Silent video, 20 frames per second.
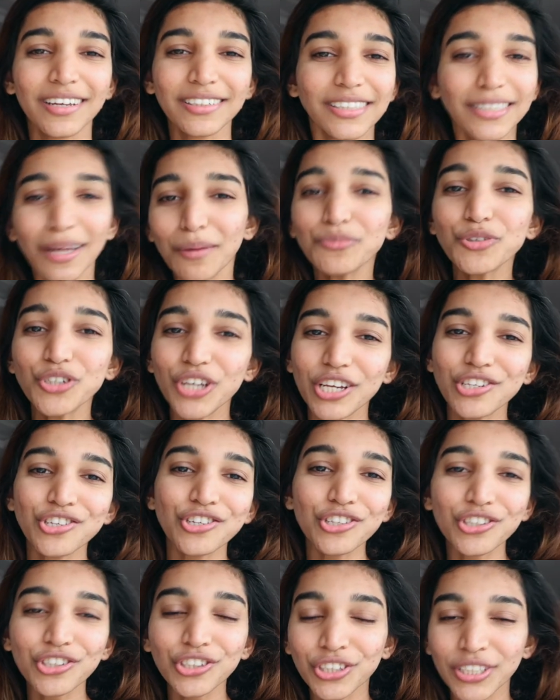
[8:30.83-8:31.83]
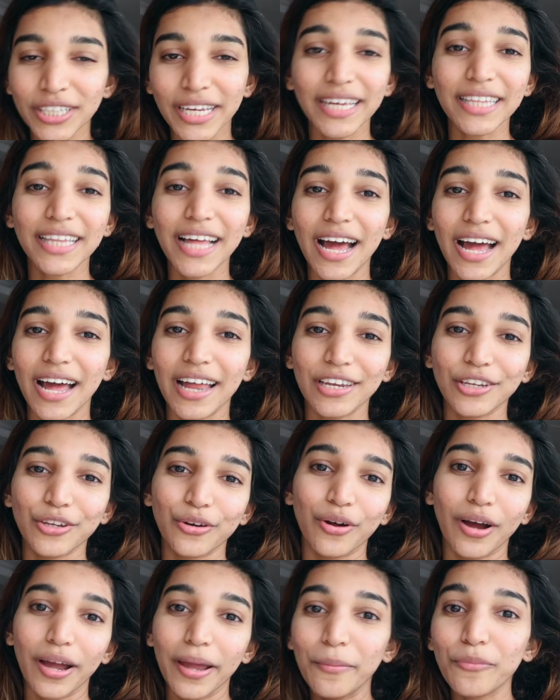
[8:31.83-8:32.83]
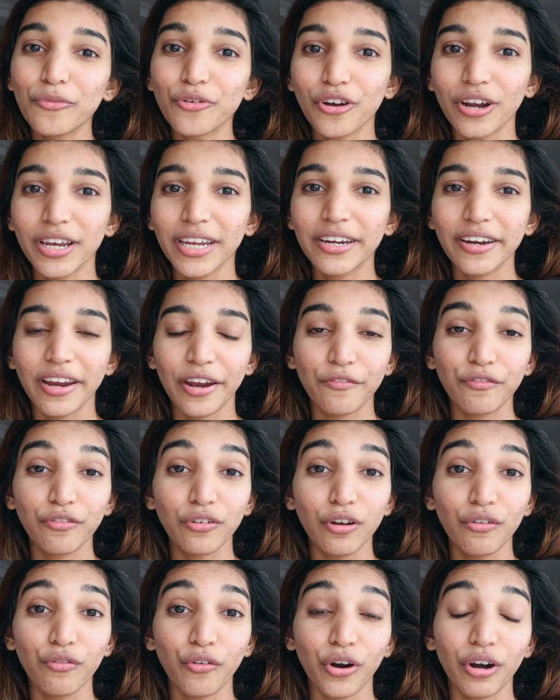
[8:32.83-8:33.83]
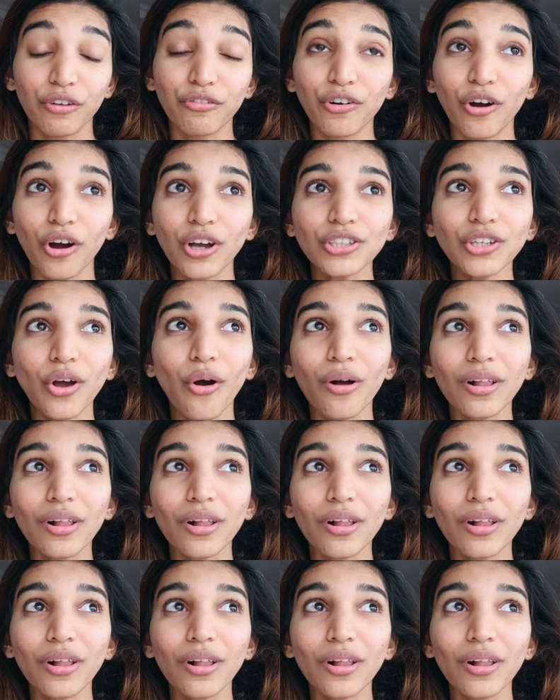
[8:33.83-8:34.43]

some gesture to say that, you know, I am really grateful for, of course,